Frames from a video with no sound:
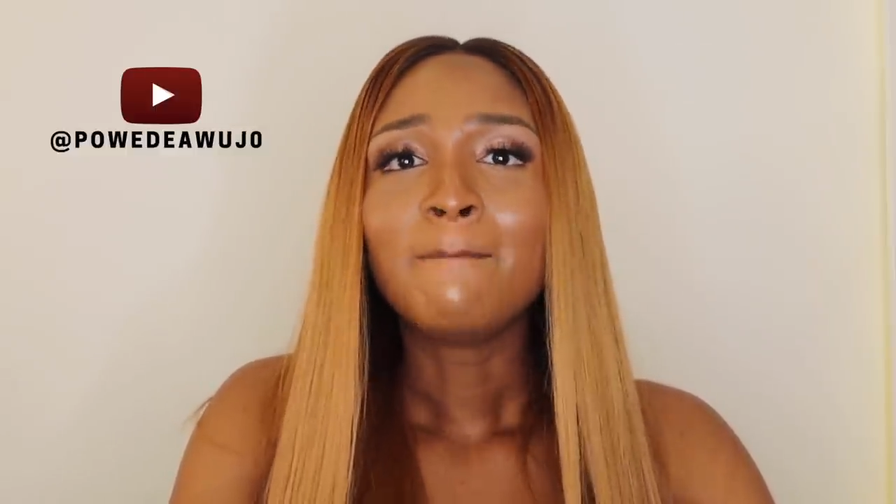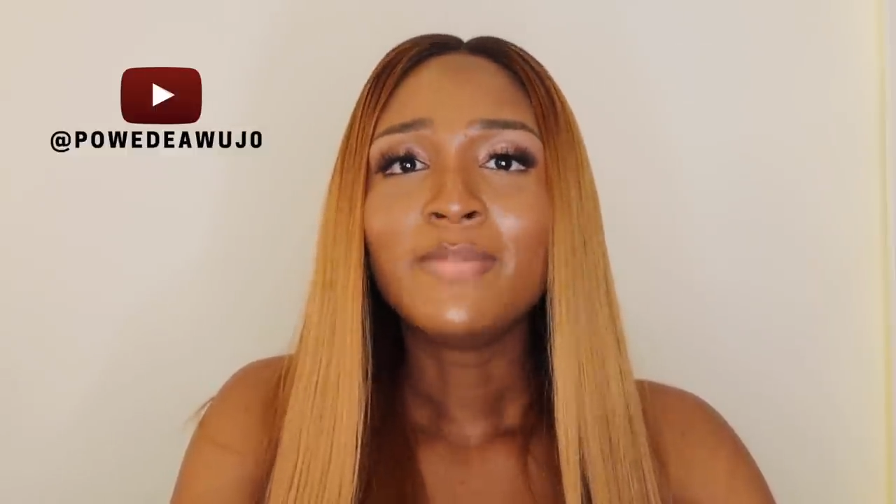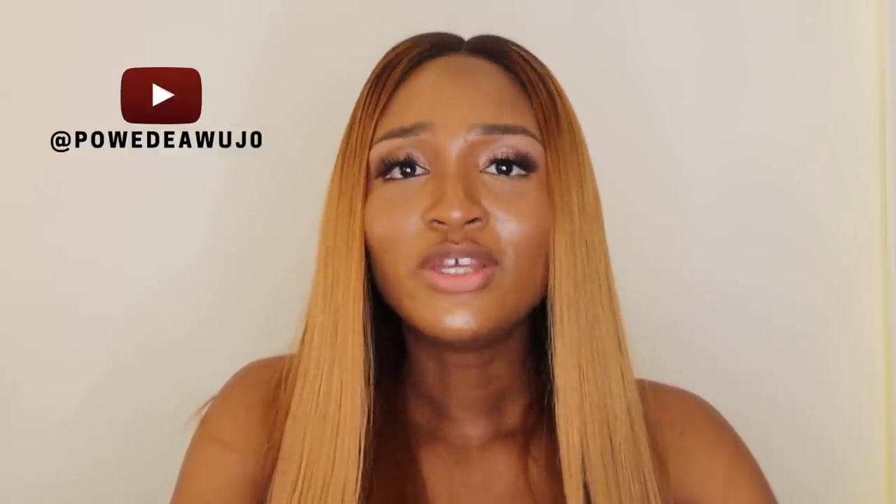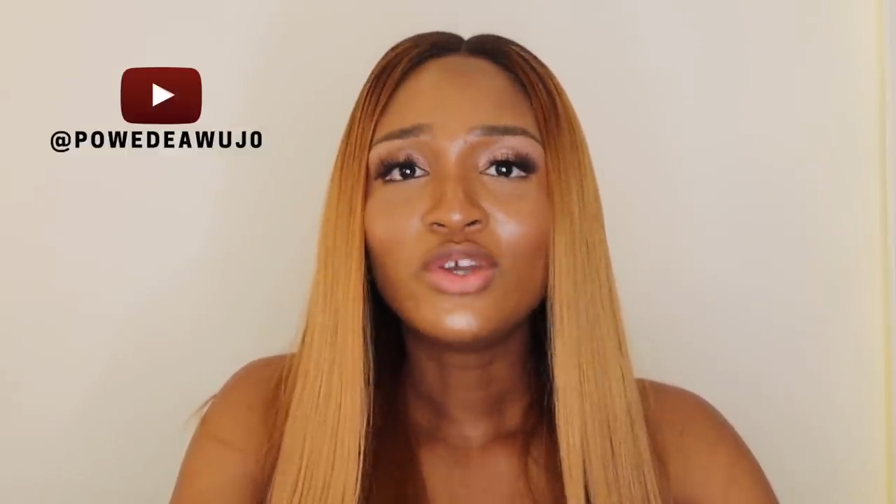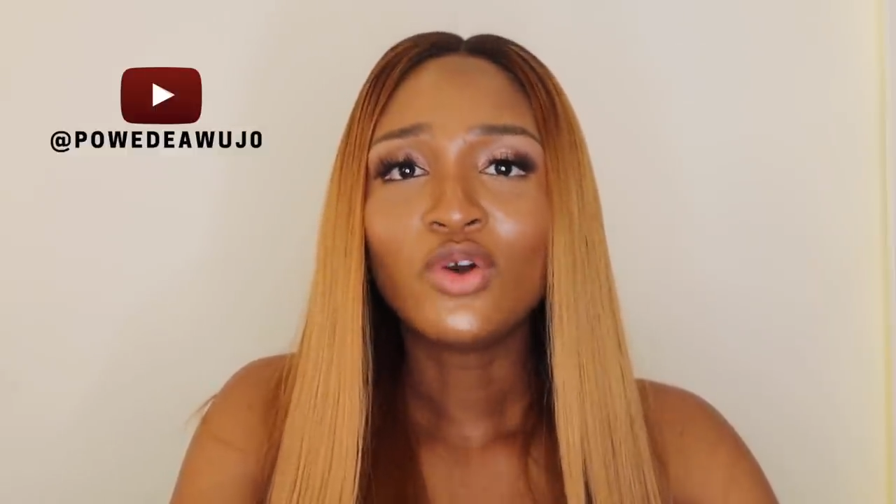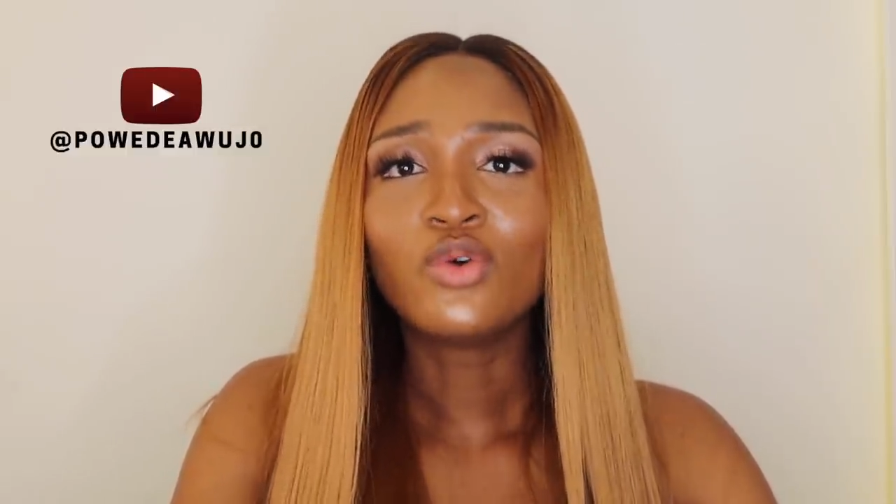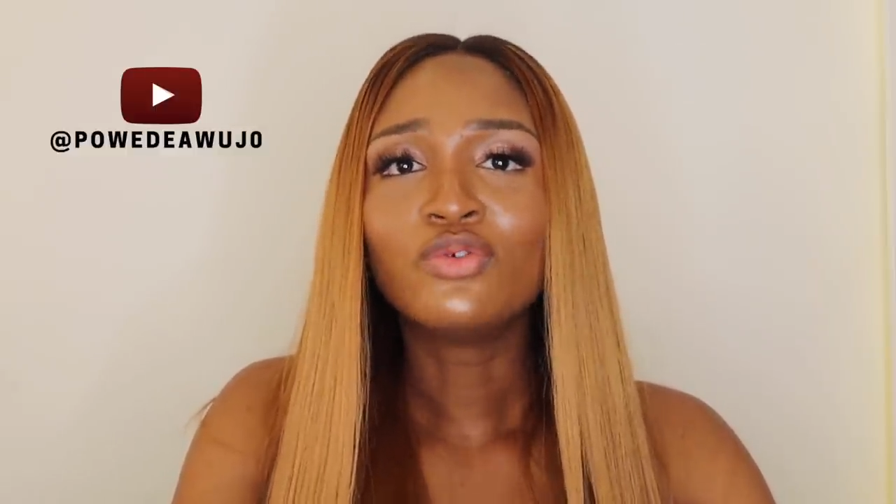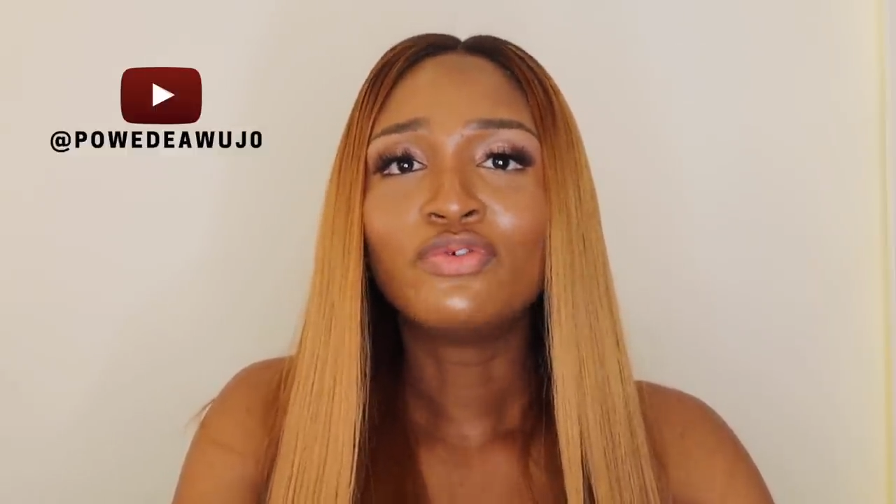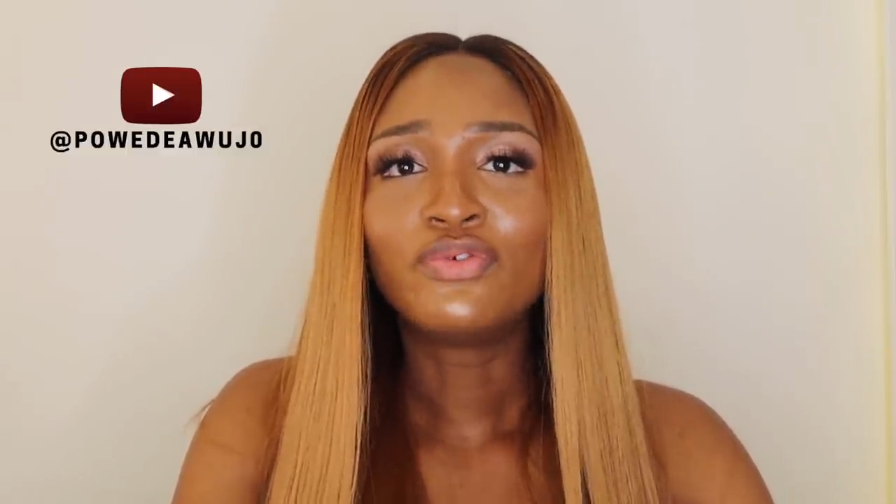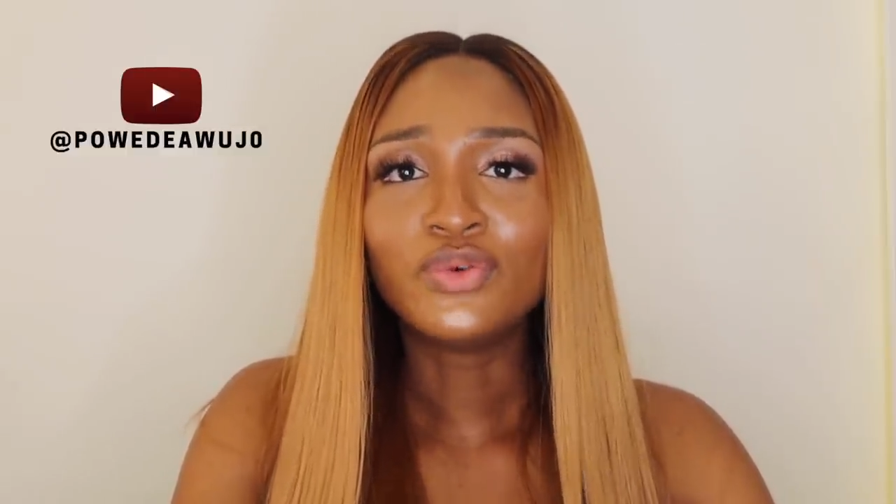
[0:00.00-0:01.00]
make your
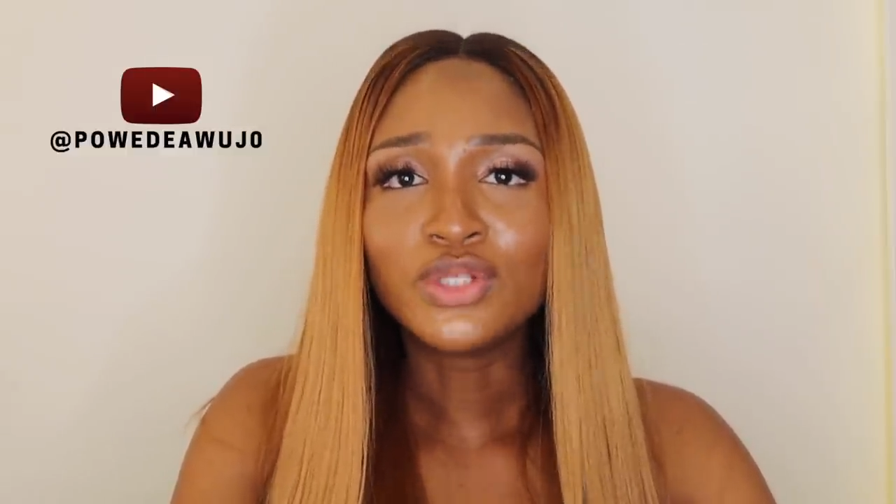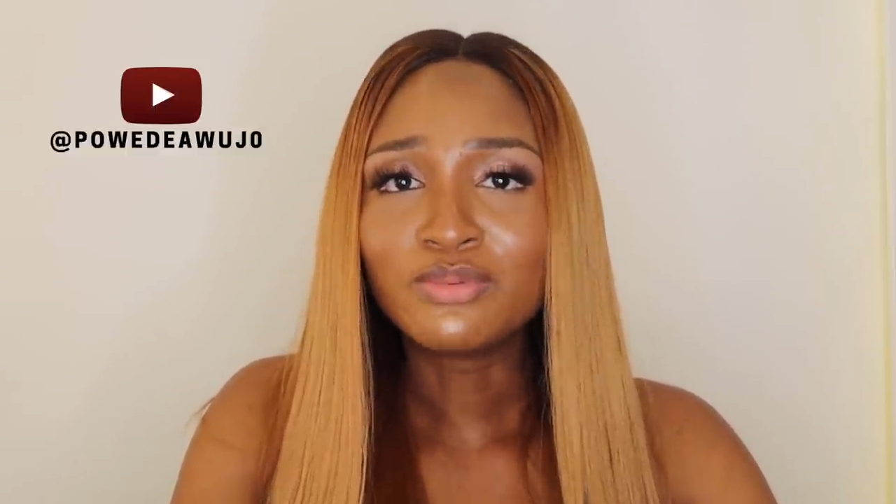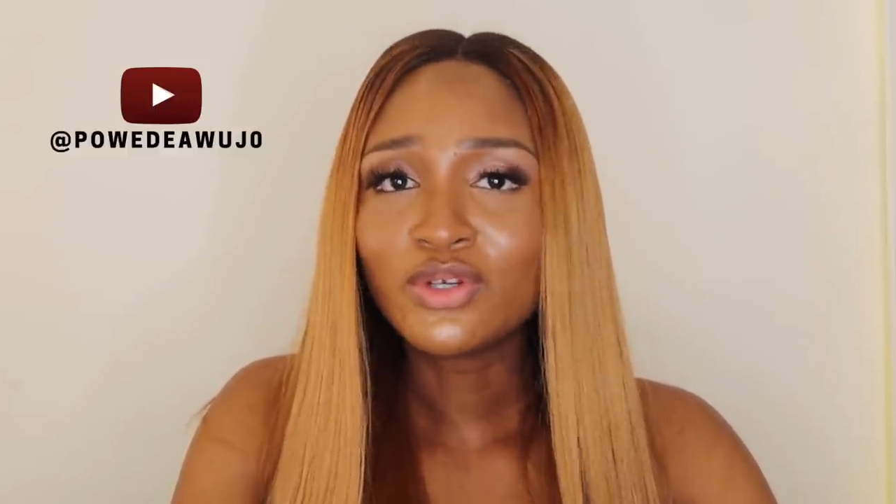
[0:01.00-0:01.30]
own fruits,